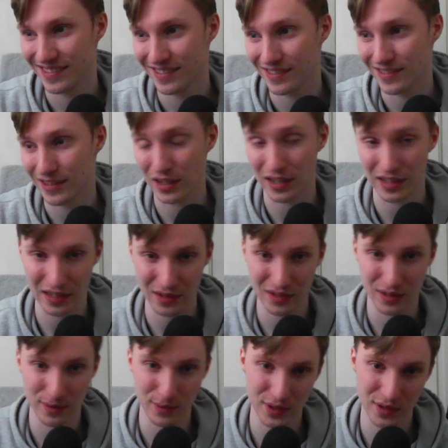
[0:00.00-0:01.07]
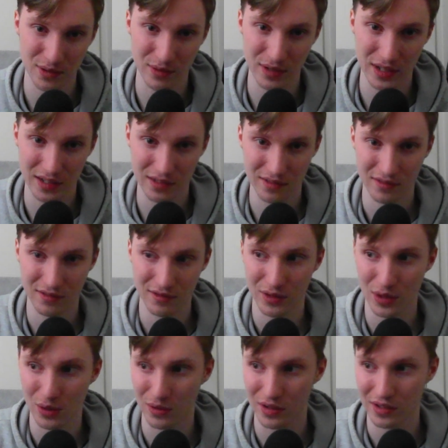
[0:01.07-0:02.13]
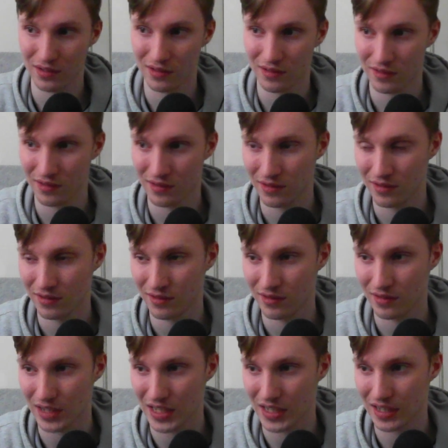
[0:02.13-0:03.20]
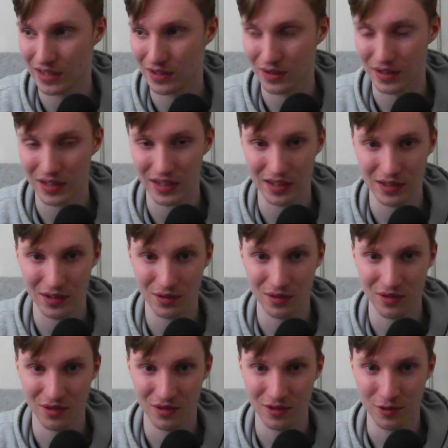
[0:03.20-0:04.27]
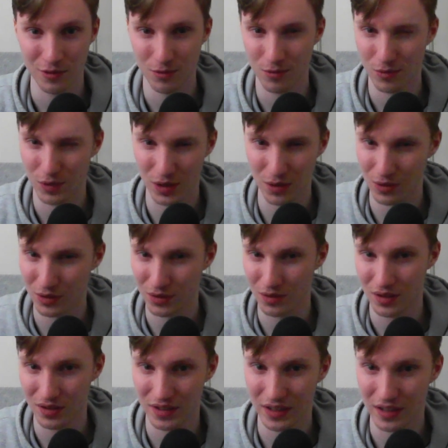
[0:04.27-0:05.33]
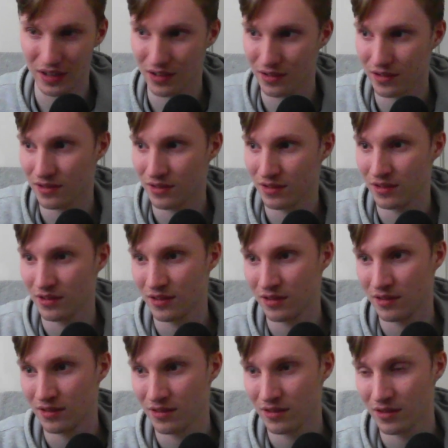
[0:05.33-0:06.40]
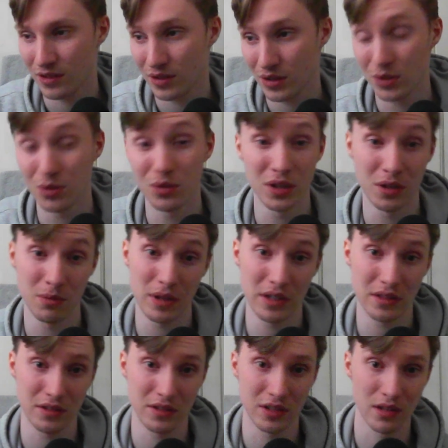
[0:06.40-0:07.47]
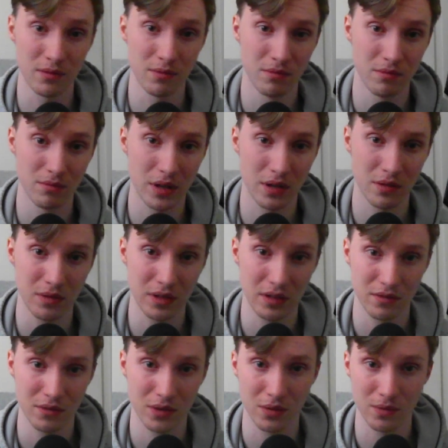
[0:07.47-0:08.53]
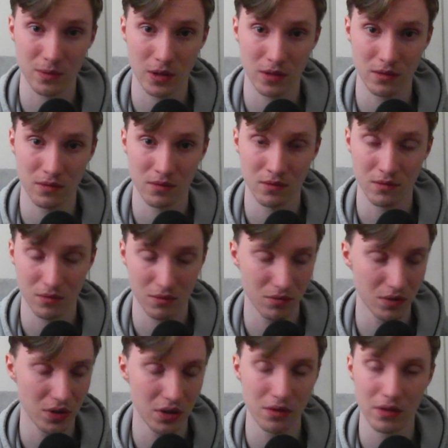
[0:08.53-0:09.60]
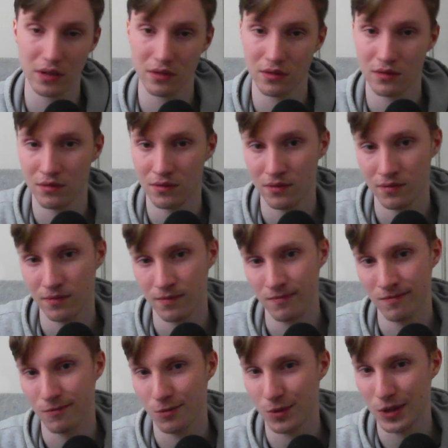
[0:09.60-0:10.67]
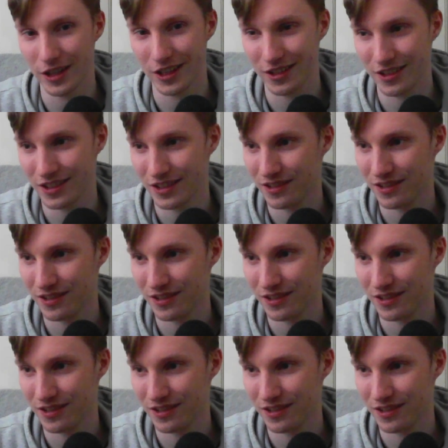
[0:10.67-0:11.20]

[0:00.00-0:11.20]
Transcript: Okay, now it's time to start writing. Don't worry. I got you. We're going to work through this together. You're doing an amazing job, by the way, so far. Really great. We got this.